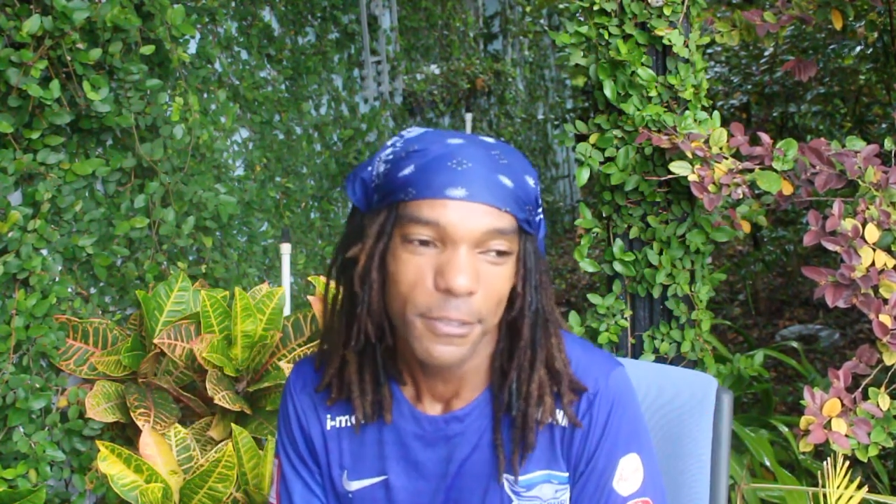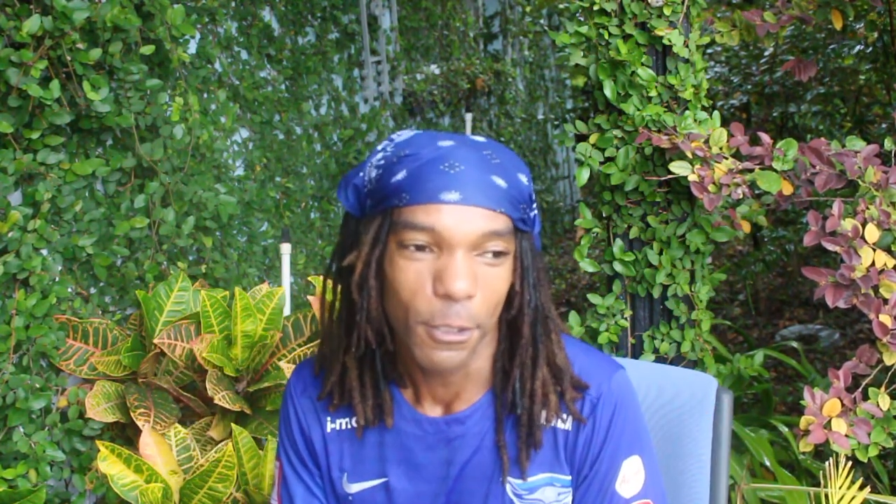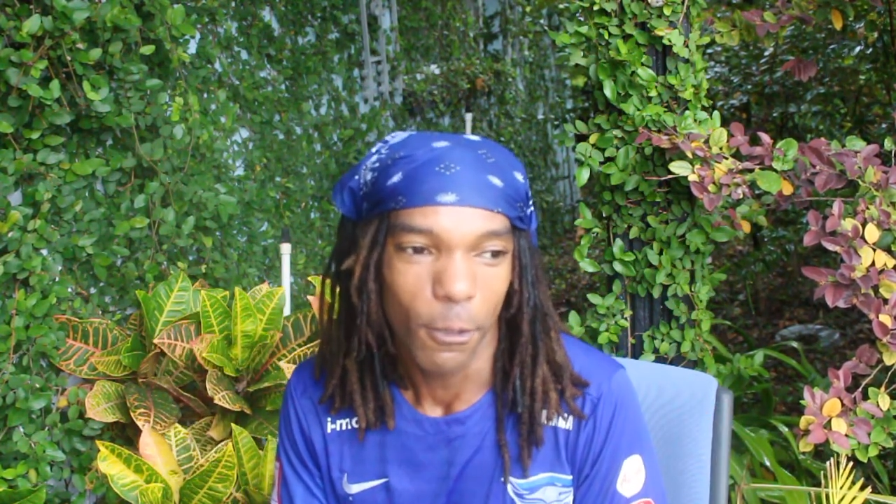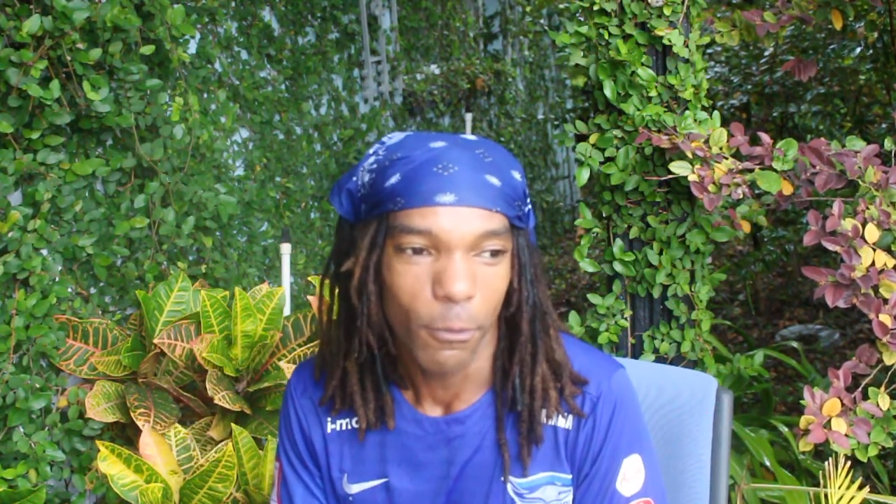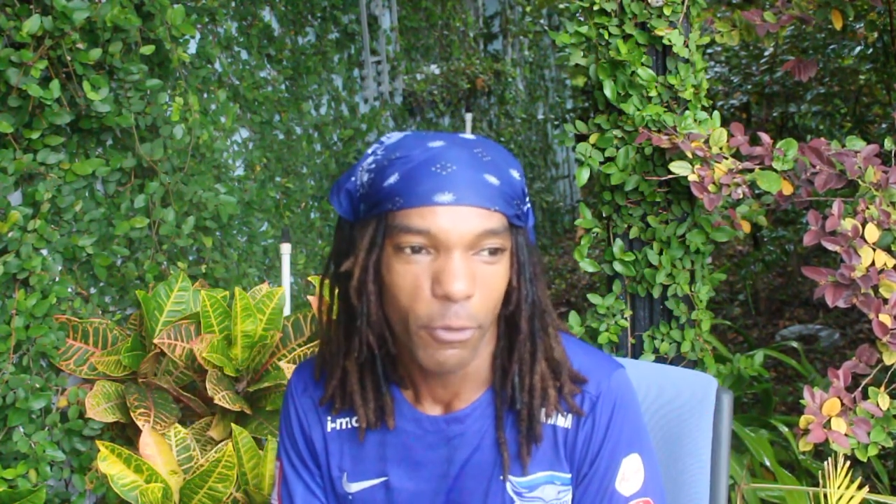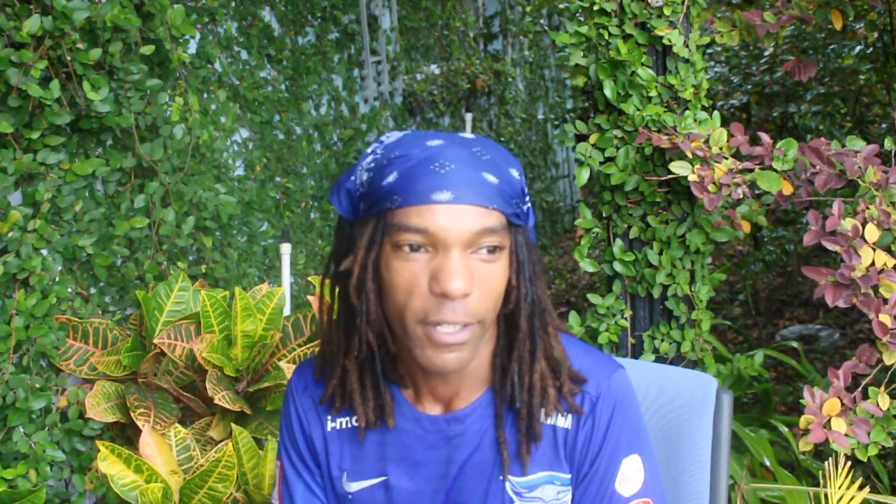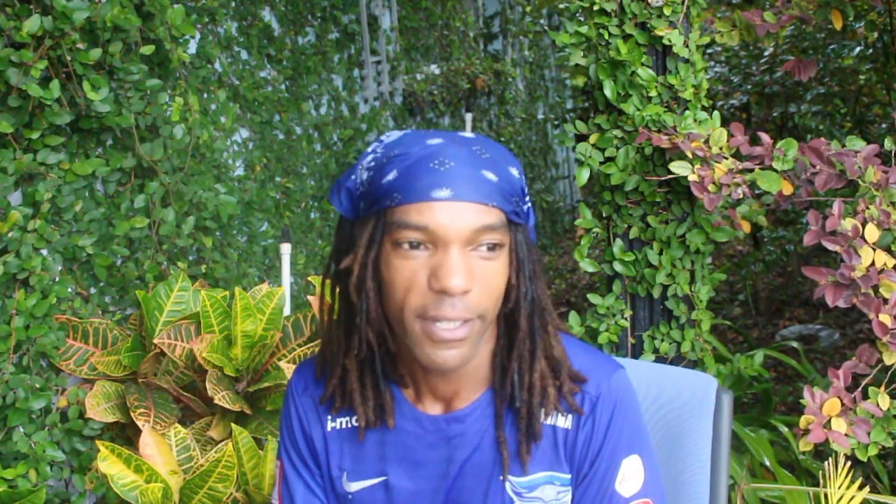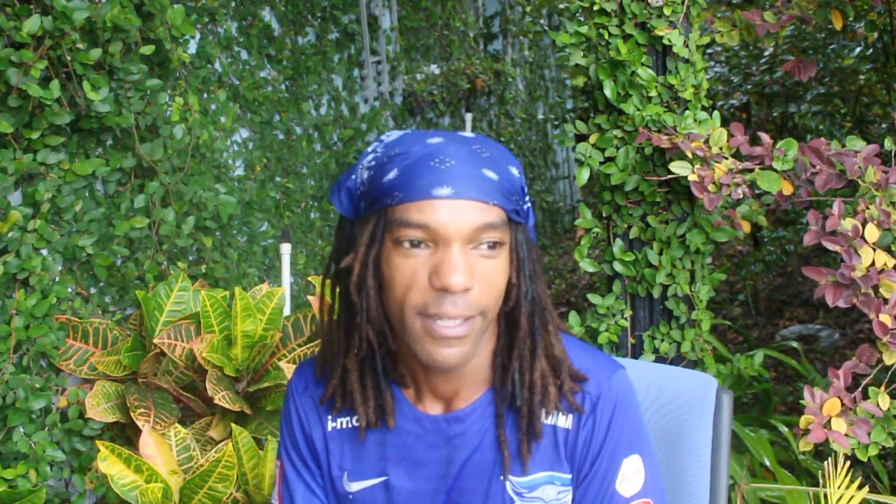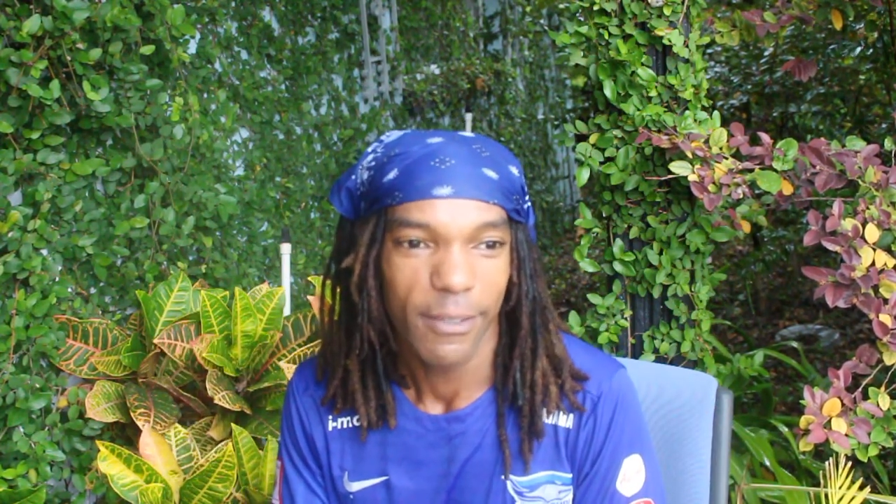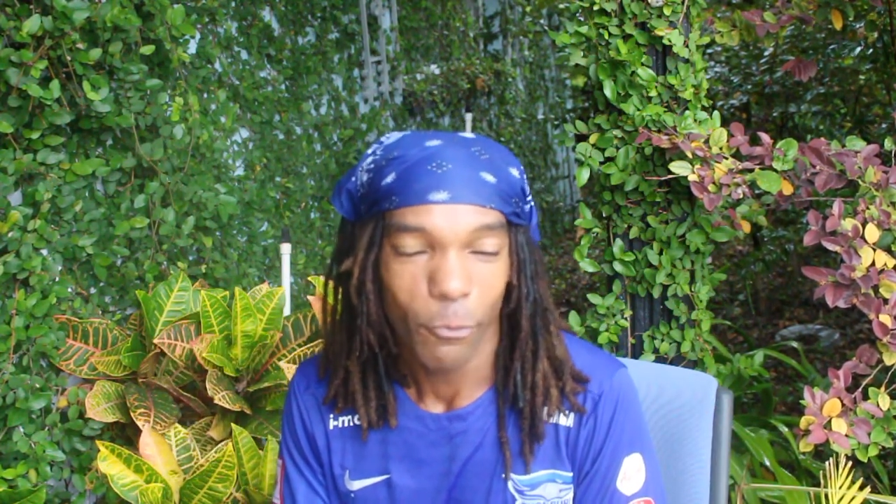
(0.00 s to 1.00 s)
So
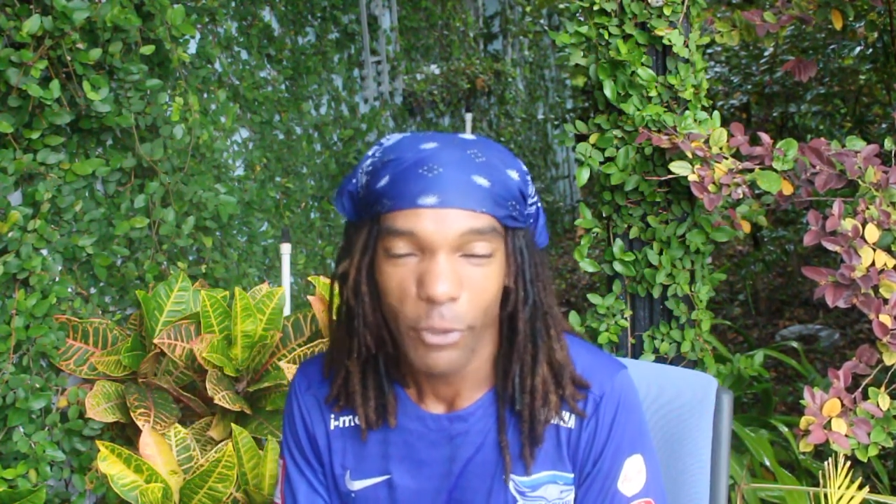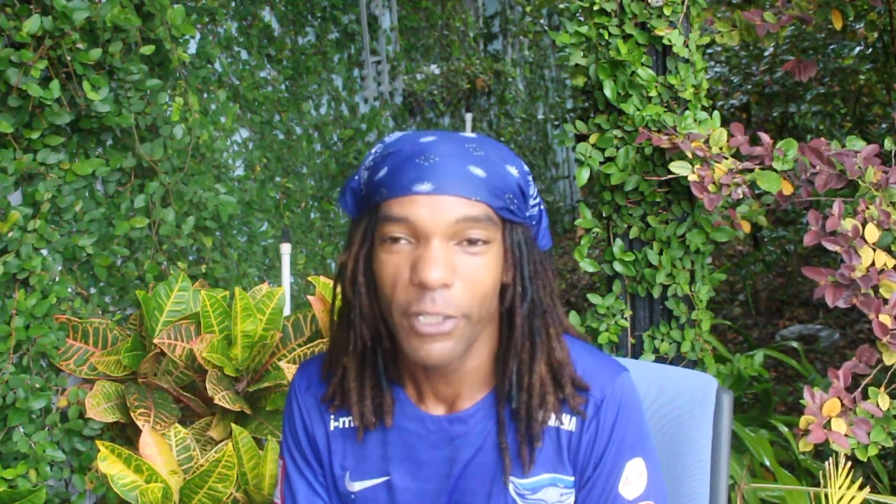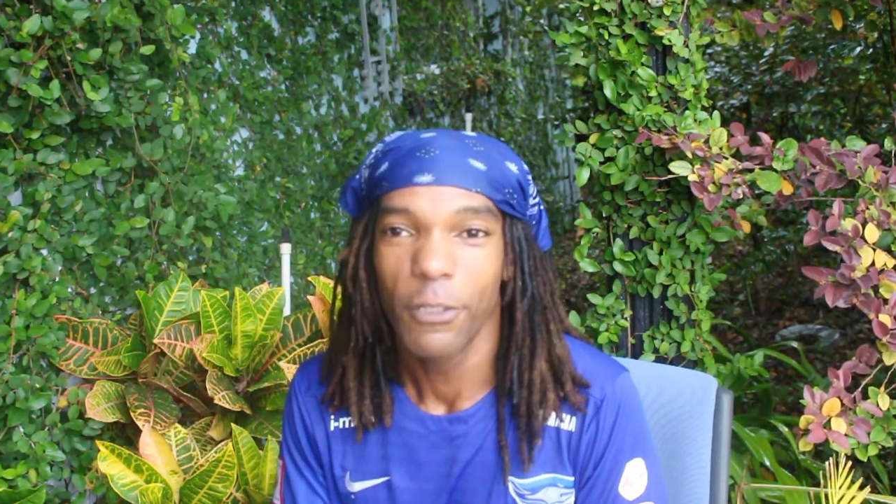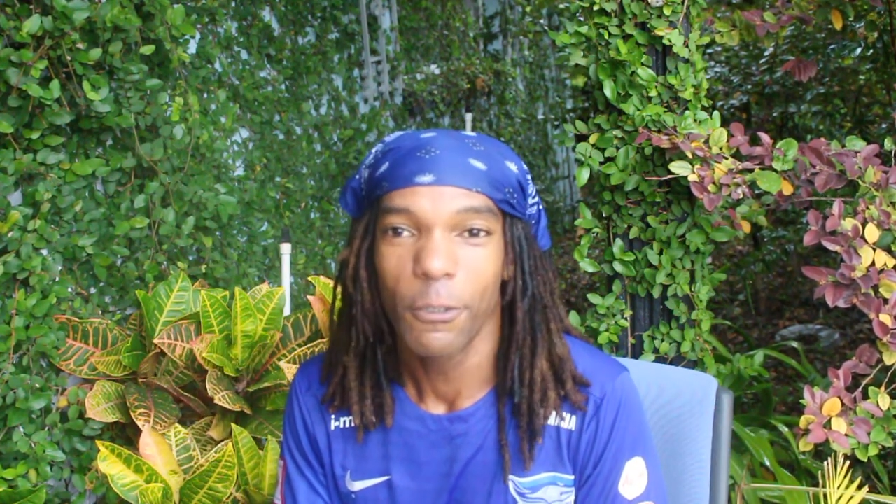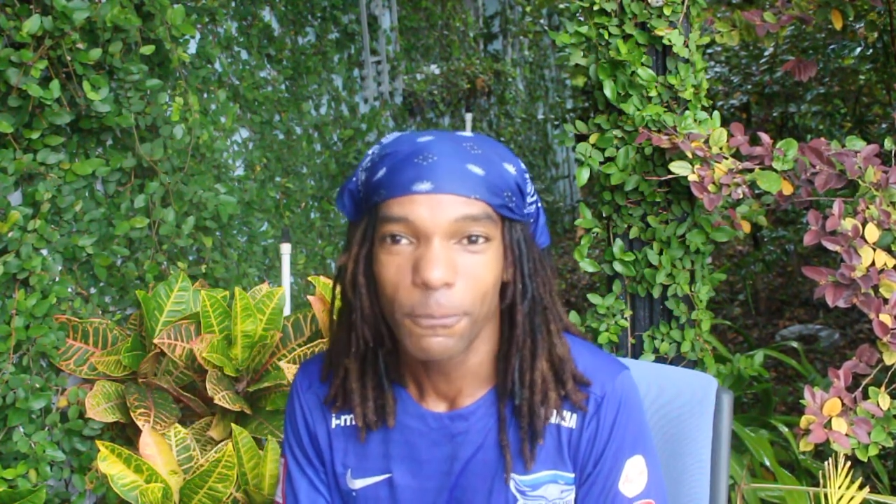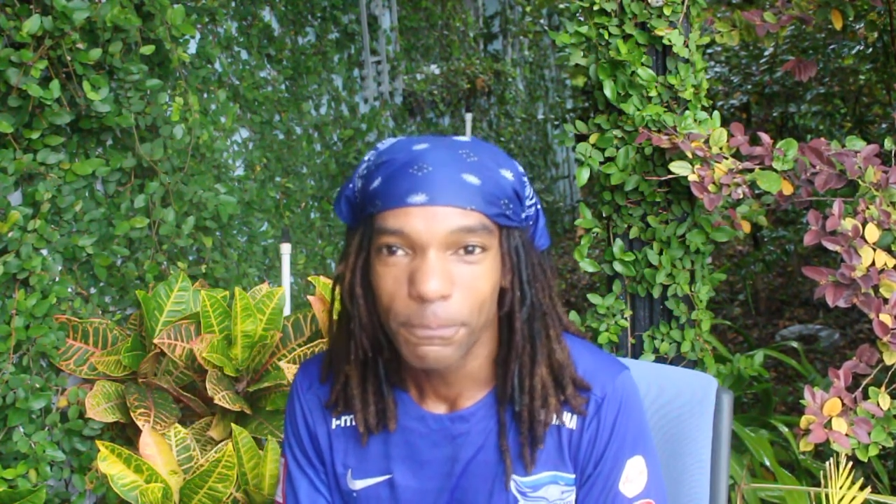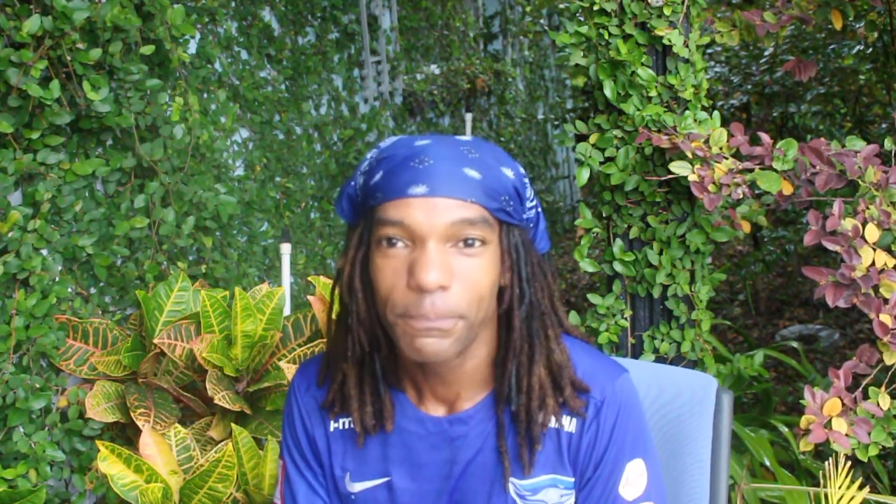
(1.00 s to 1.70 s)
running will...